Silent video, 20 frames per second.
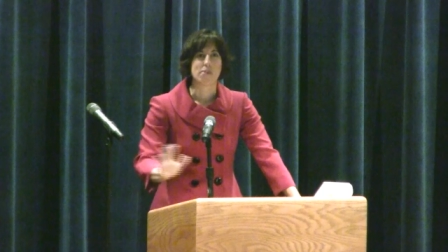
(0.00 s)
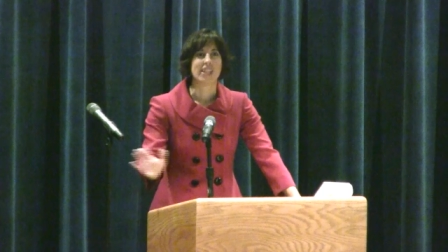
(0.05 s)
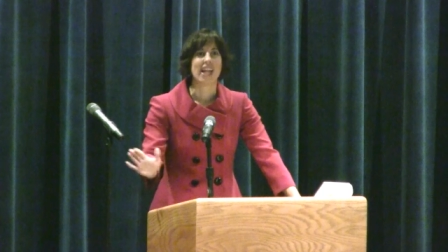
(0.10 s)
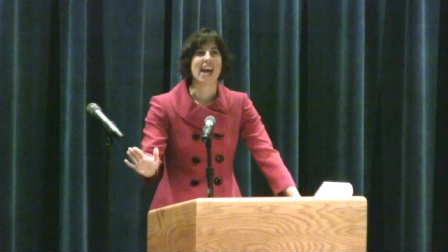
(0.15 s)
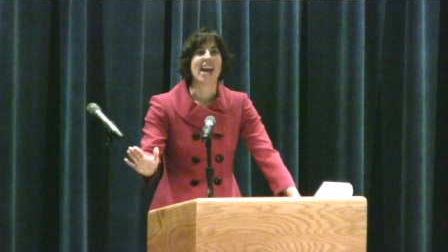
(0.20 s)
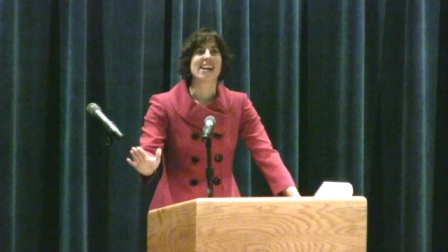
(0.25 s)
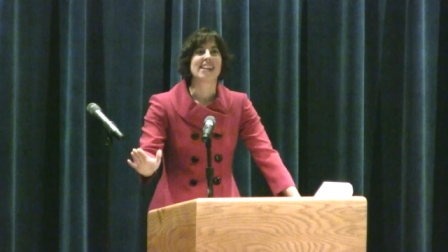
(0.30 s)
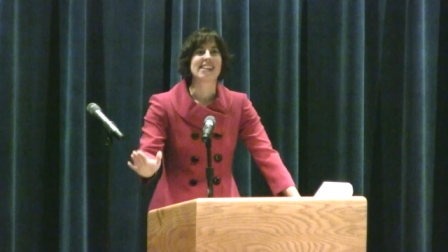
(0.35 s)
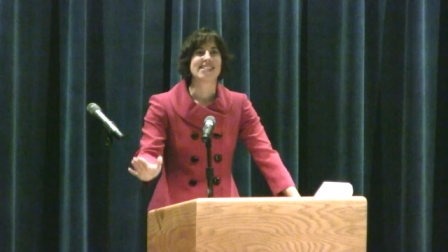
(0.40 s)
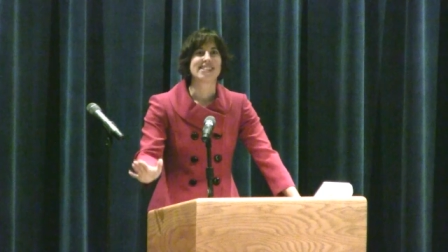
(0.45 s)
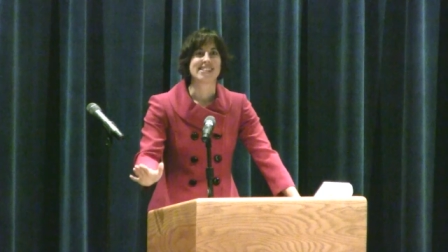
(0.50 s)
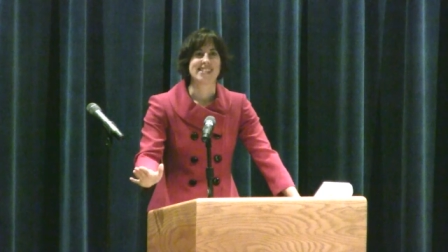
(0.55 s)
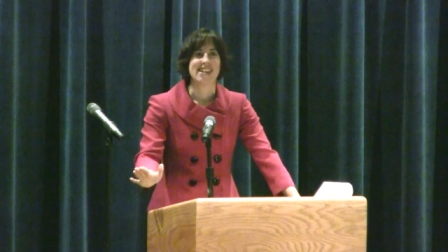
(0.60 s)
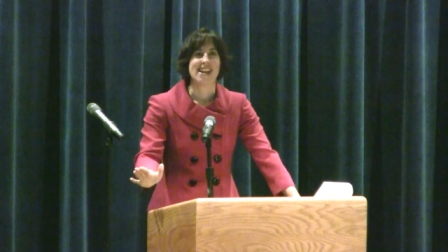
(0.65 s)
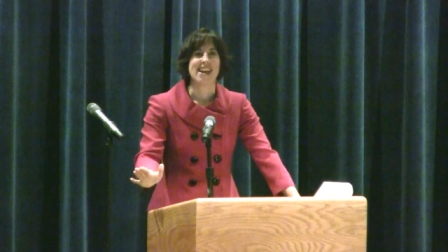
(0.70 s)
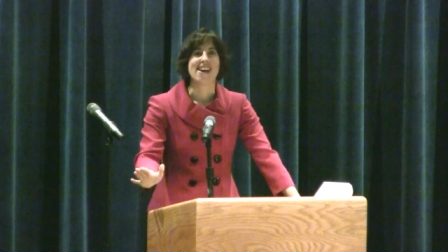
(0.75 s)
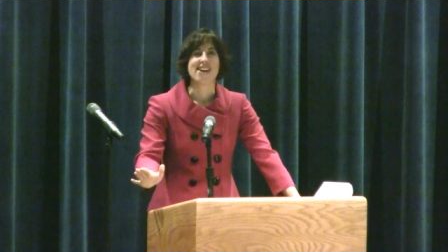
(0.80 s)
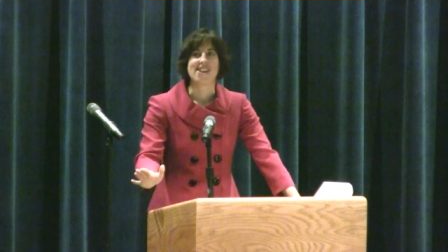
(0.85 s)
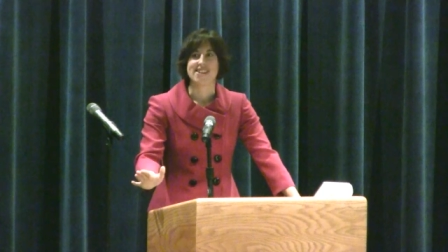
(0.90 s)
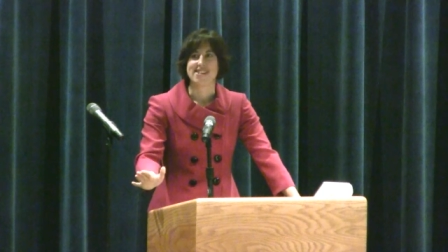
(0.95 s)
Blank
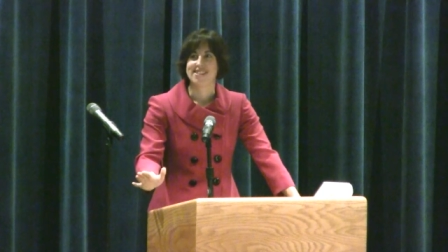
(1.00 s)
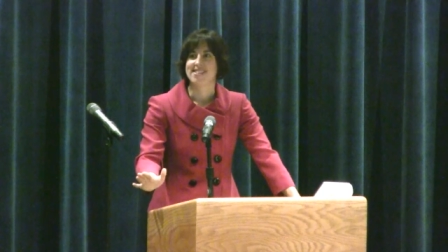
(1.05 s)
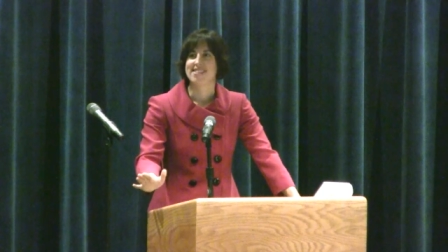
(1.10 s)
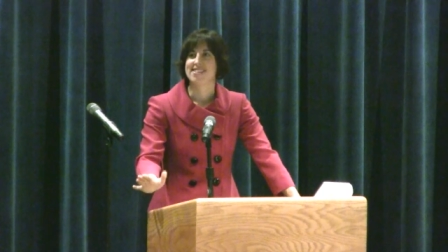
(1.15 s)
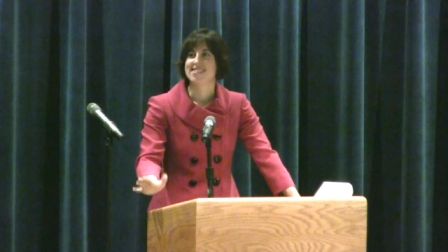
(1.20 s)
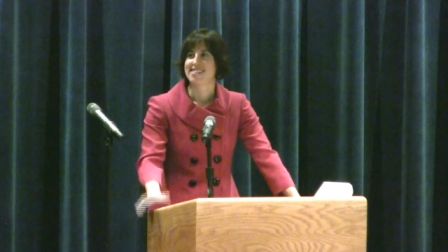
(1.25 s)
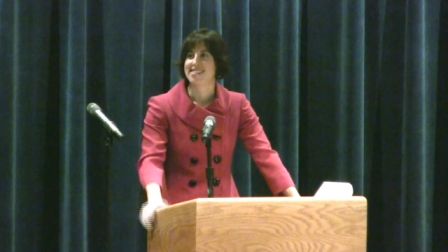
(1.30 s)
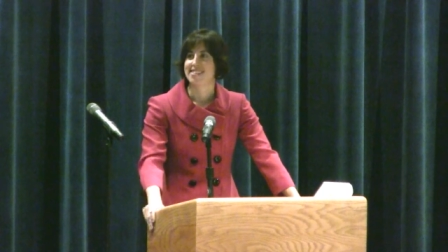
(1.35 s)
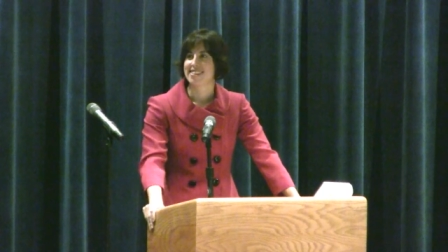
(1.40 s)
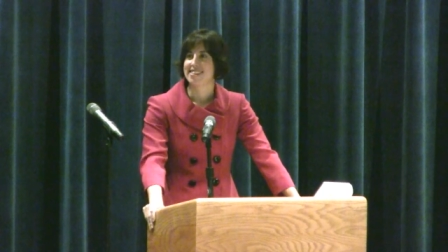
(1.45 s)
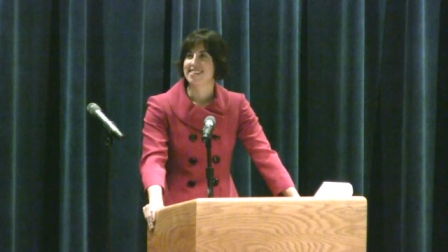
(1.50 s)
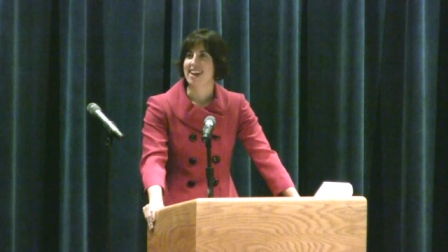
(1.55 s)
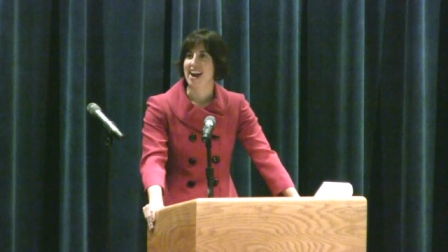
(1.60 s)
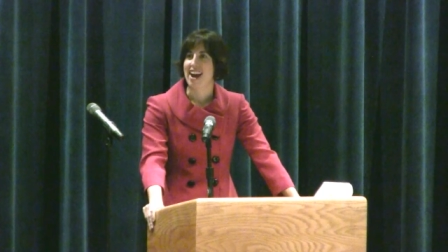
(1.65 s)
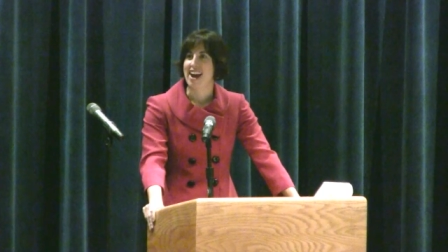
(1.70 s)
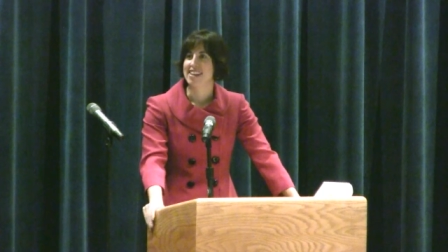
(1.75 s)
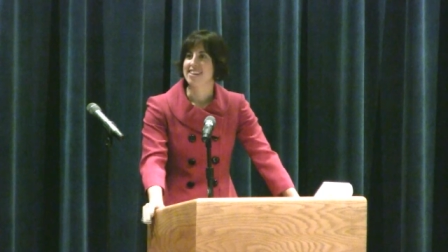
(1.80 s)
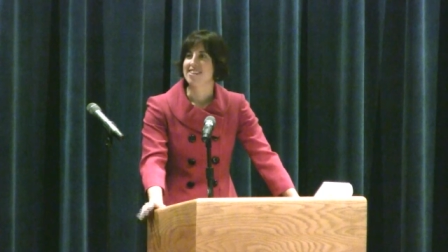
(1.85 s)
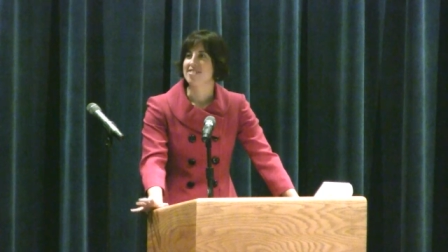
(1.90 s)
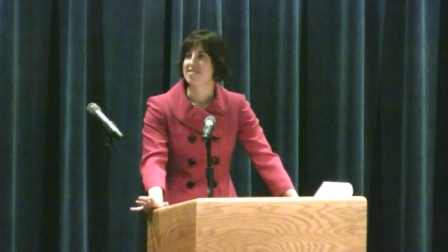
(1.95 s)
stares,
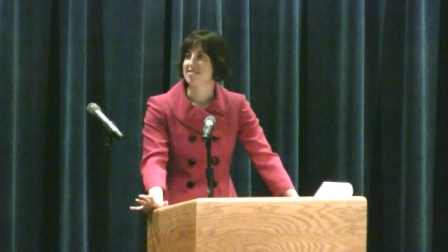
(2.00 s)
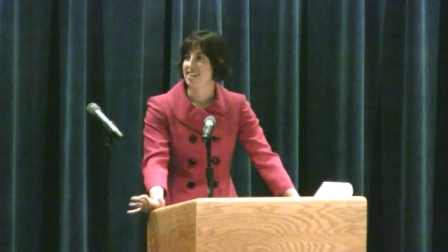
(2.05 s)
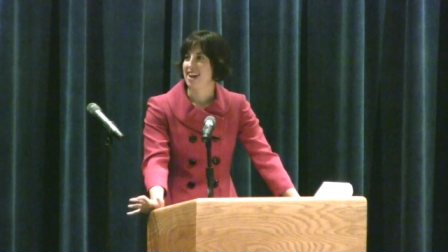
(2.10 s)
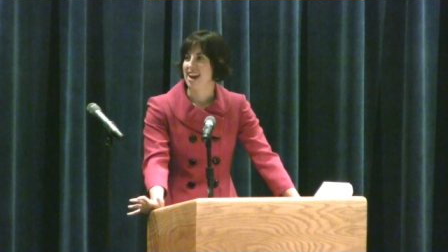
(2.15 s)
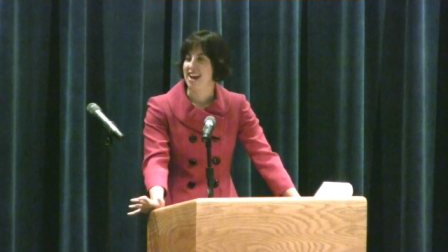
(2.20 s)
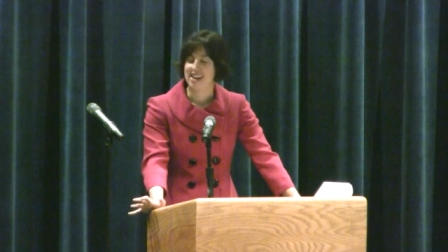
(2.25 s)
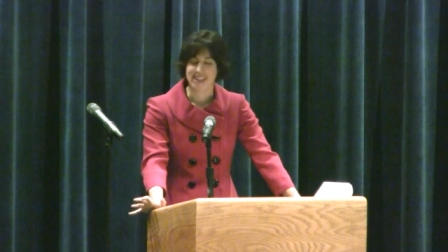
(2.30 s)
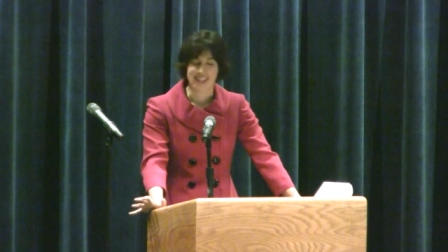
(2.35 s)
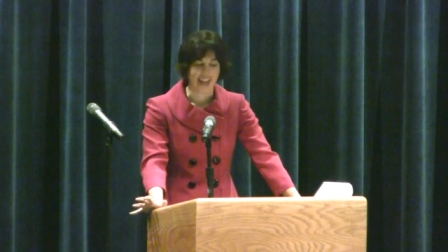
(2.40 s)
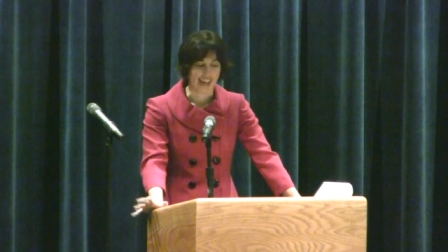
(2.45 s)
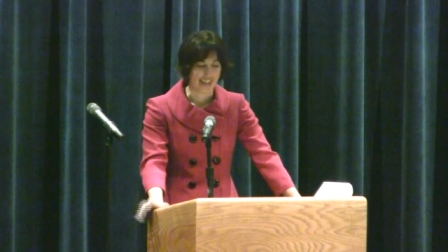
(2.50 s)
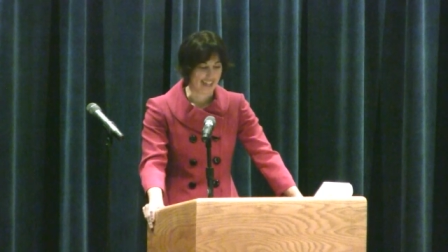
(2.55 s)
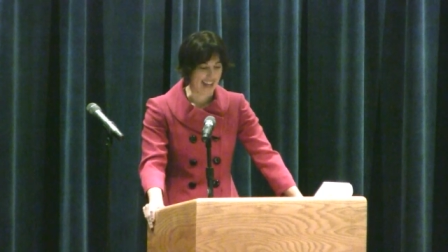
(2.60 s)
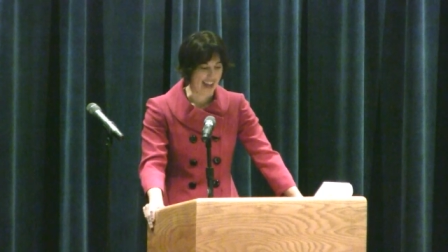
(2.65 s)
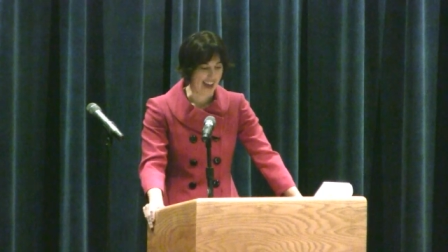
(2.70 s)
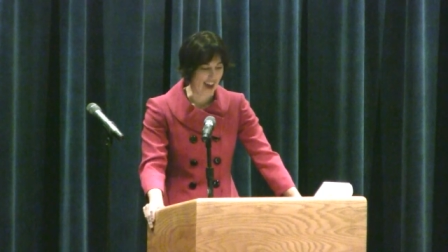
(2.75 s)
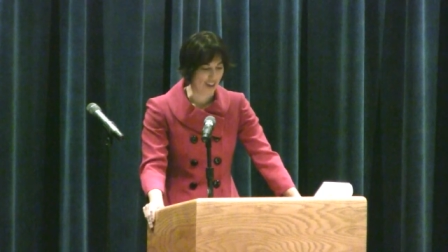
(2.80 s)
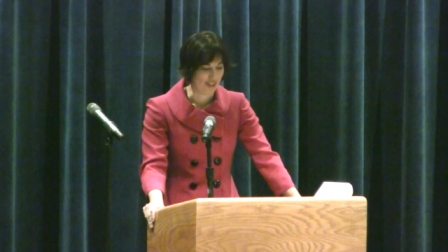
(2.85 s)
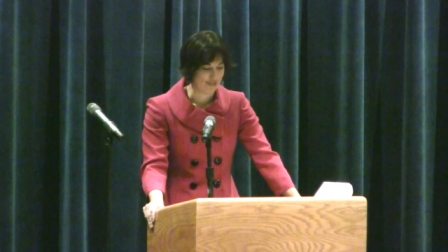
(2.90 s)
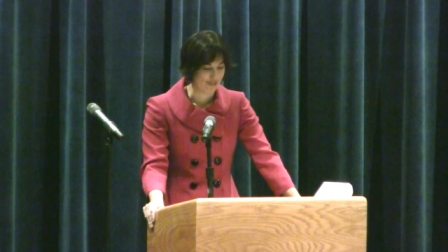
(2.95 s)
kind of like
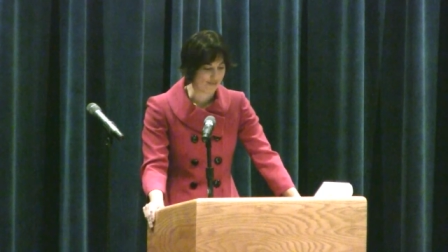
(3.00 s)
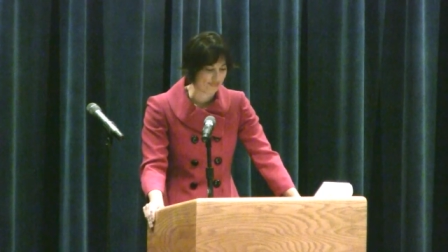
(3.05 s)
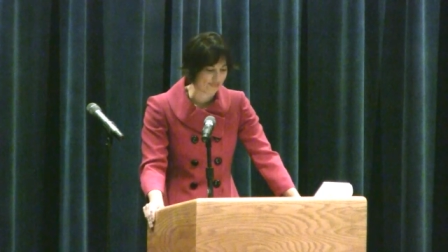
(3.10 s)
now.